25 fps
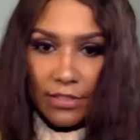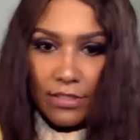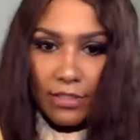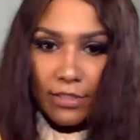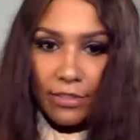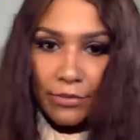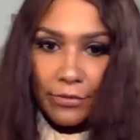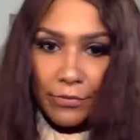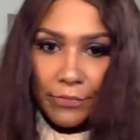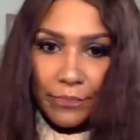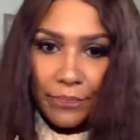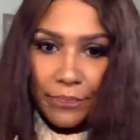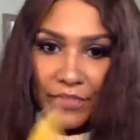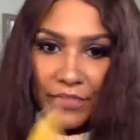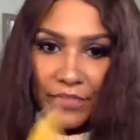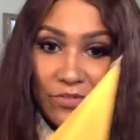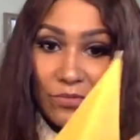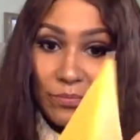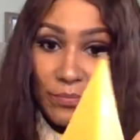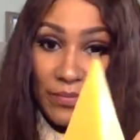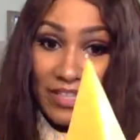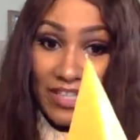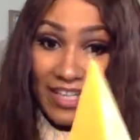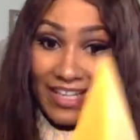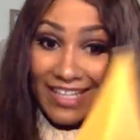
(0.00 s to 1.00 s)
So this
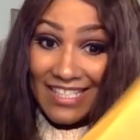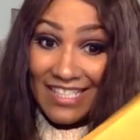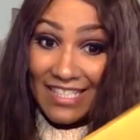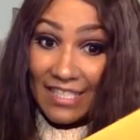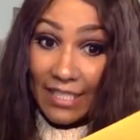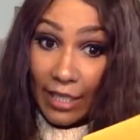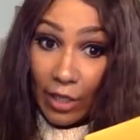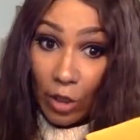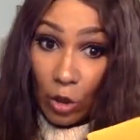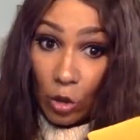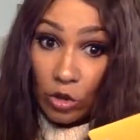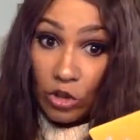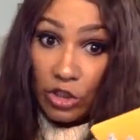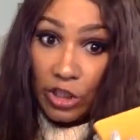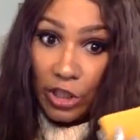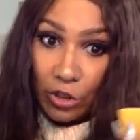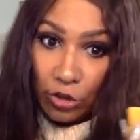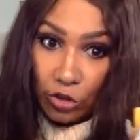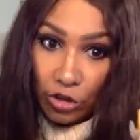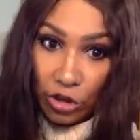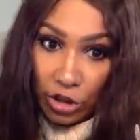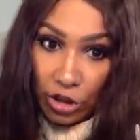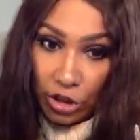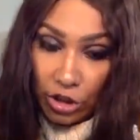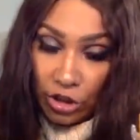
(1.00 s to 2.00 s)
would be like stale cheddar
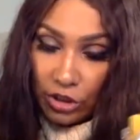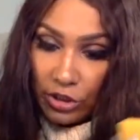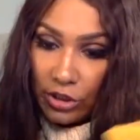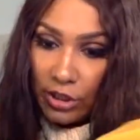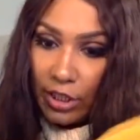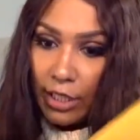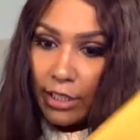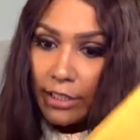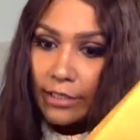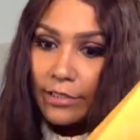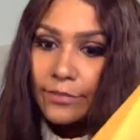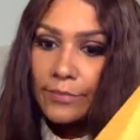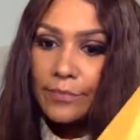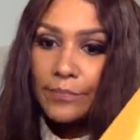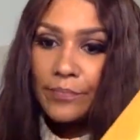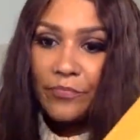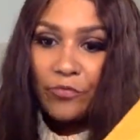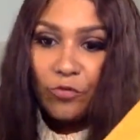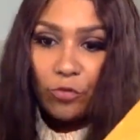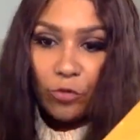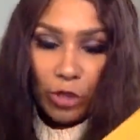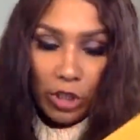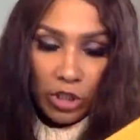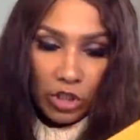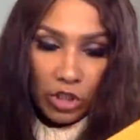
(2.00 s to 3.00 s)
cheese, not
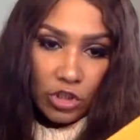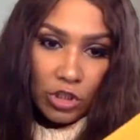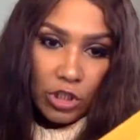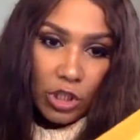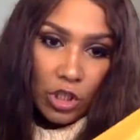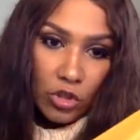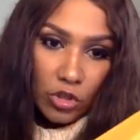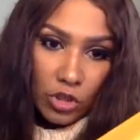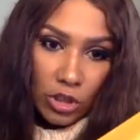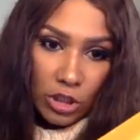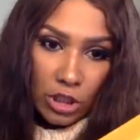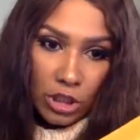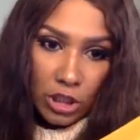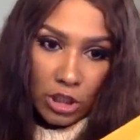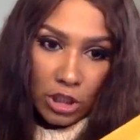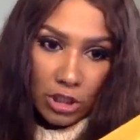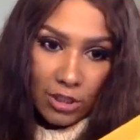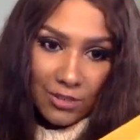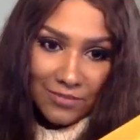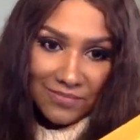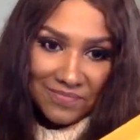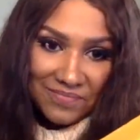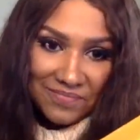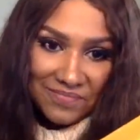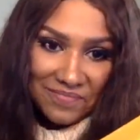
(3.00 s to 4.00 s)
fresh cheddar
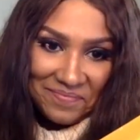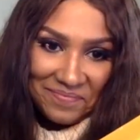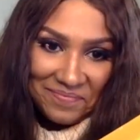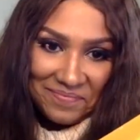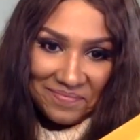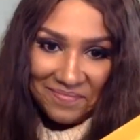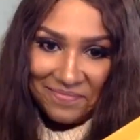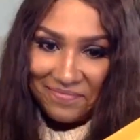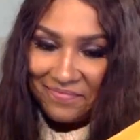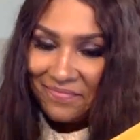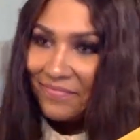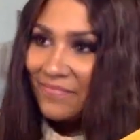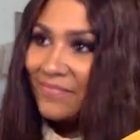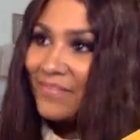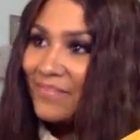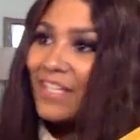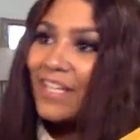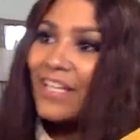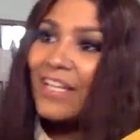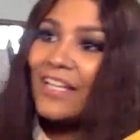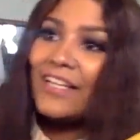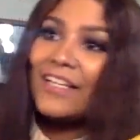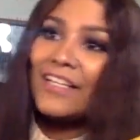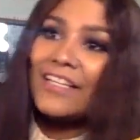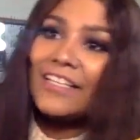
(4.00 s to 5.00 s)
cheese.
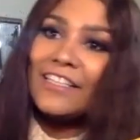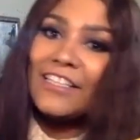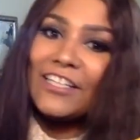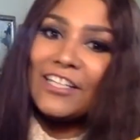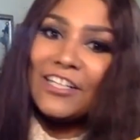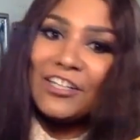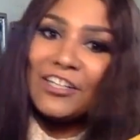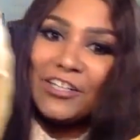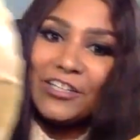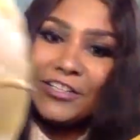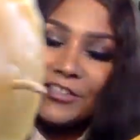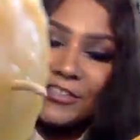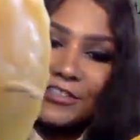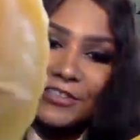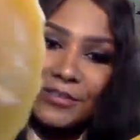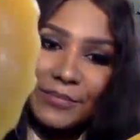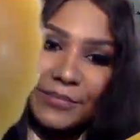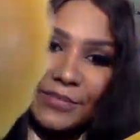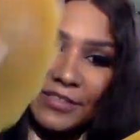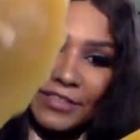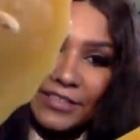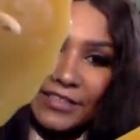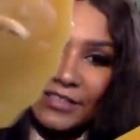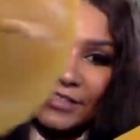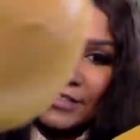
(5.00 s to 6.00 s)
The color.
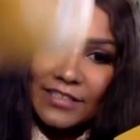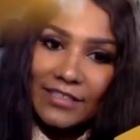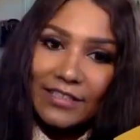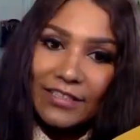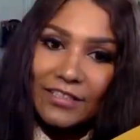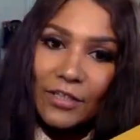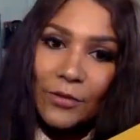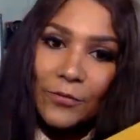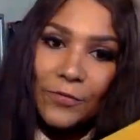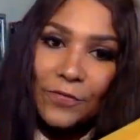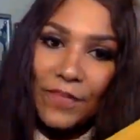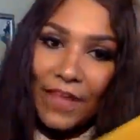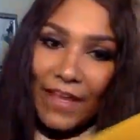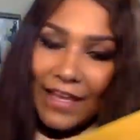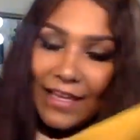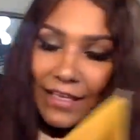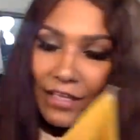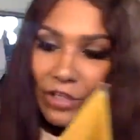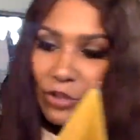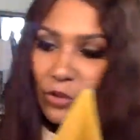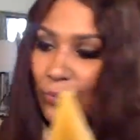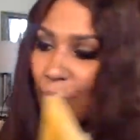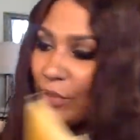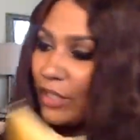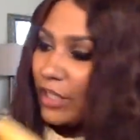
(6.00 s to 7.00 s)
But so thank
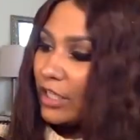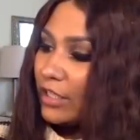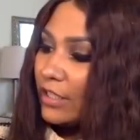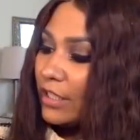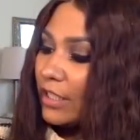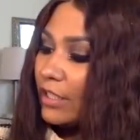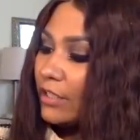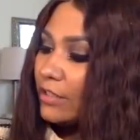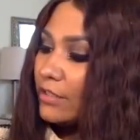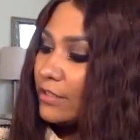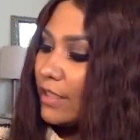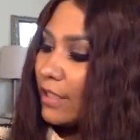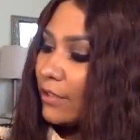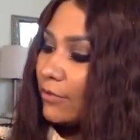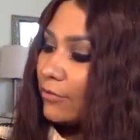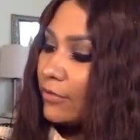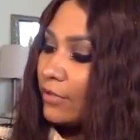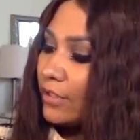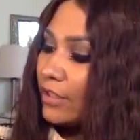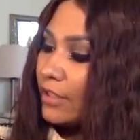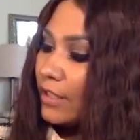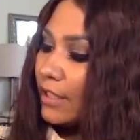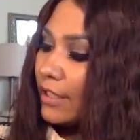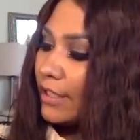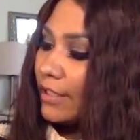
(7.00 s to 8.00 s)
you, Mana Letters. I
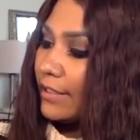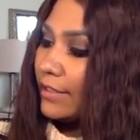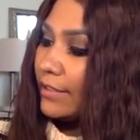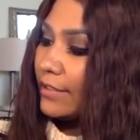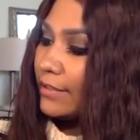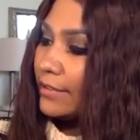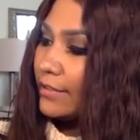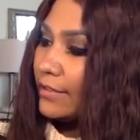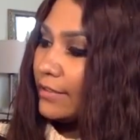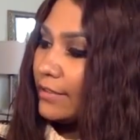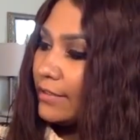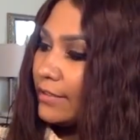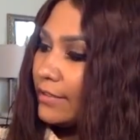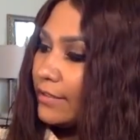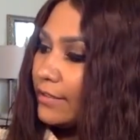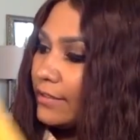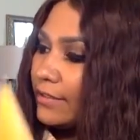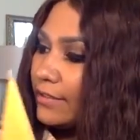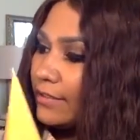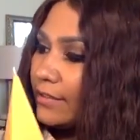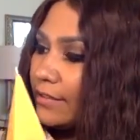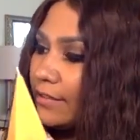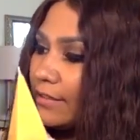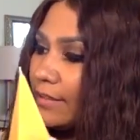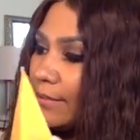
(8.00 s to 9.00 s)
really like
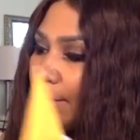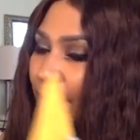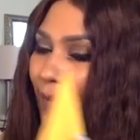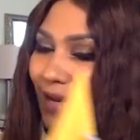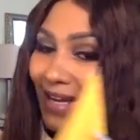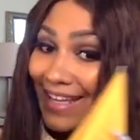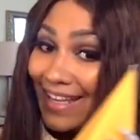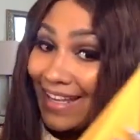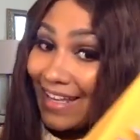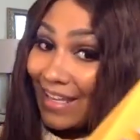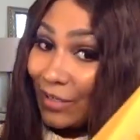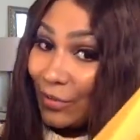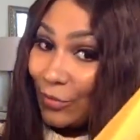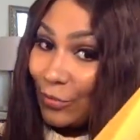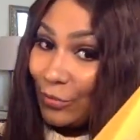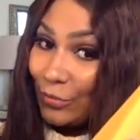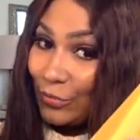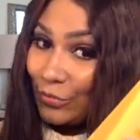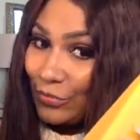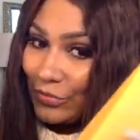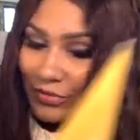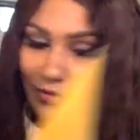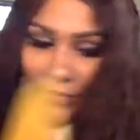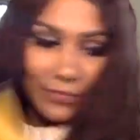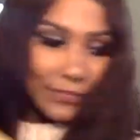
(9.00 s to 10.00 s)
my
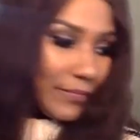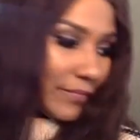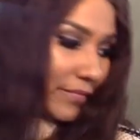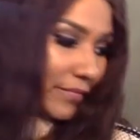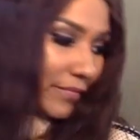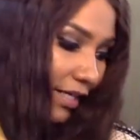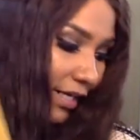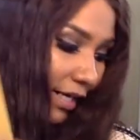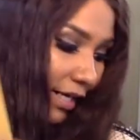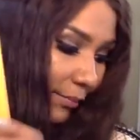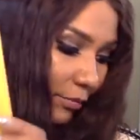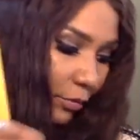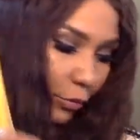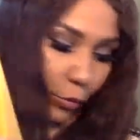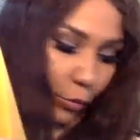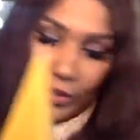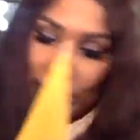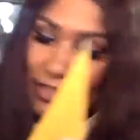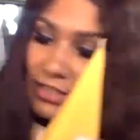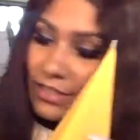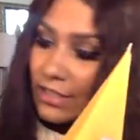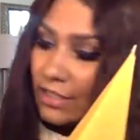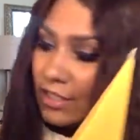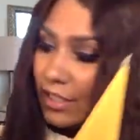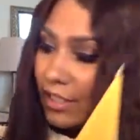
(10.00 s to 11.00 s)
candles. And I'm
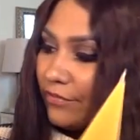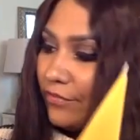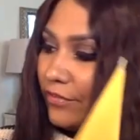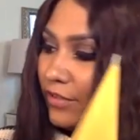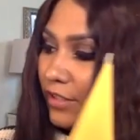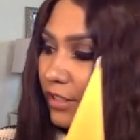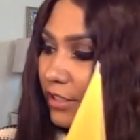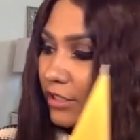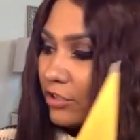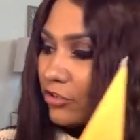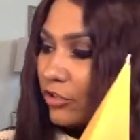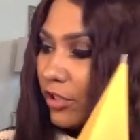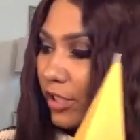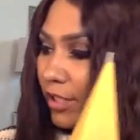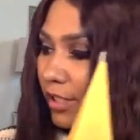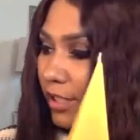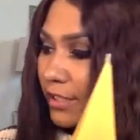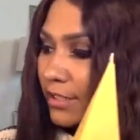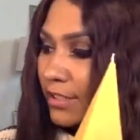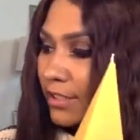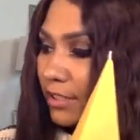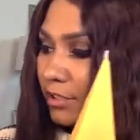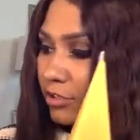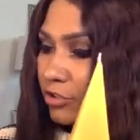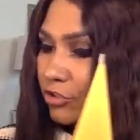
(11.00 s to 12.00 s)
going to definitely try
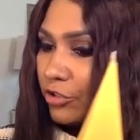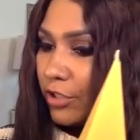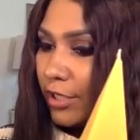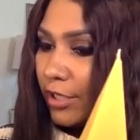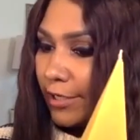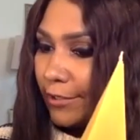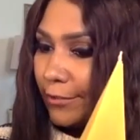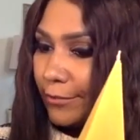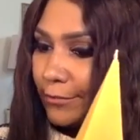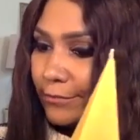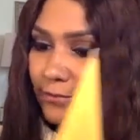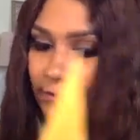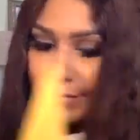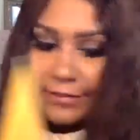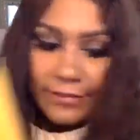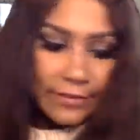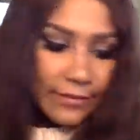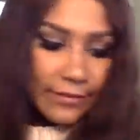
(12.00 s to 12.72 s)
that tincture out